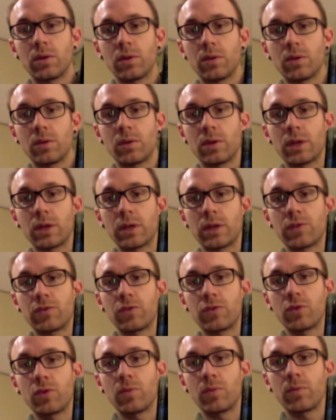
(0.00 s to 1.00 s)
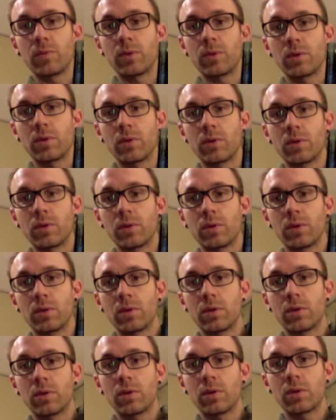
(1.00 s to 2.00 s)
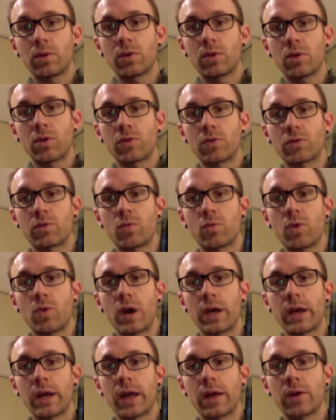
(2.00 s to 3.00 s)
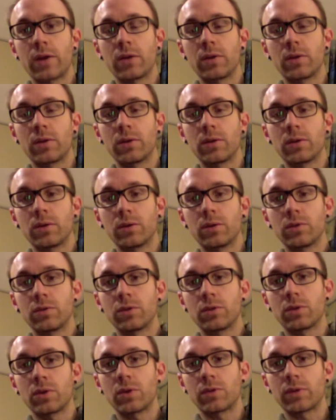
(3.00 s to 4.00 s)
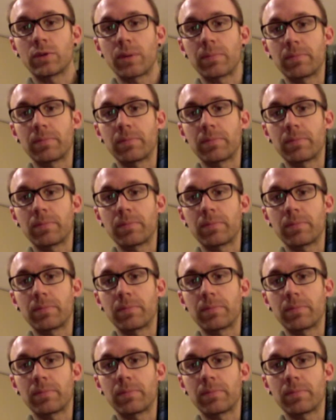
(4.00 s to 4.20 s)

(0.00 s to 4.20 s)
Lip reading: the lens zoom, goes from wide angle to close-up.